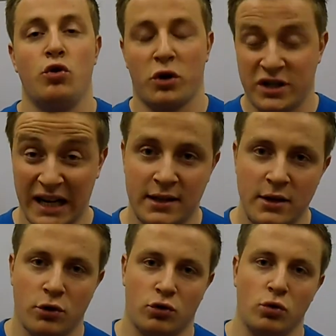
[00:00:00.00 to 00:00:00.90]
you're
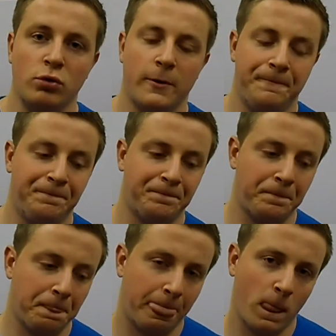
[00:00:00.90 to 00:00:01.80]
16 years old,
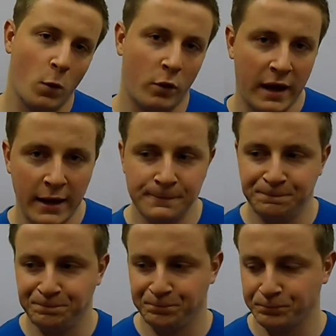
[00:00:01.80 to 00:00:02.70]
okay?
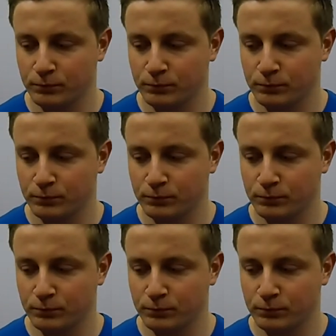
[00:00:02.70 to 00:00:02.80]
